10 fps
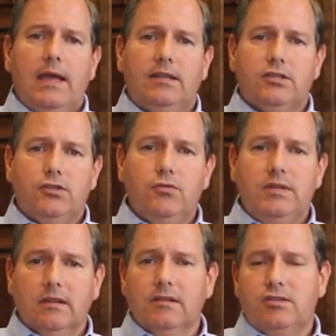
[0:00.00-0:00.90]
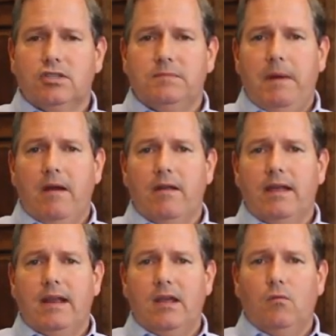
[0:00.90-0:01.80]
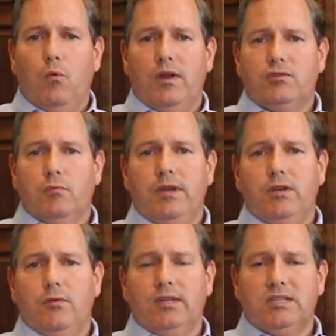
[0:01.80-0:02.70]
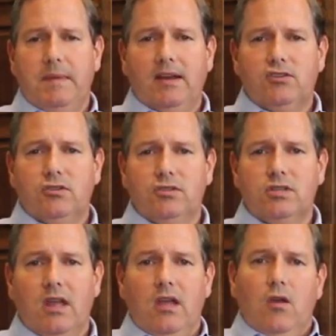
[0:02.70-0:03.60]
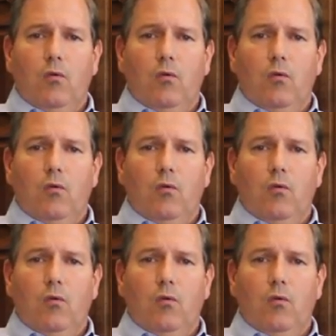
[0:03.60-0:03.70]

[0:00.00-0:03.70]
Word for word: It's a due diligence period in which we do inspections,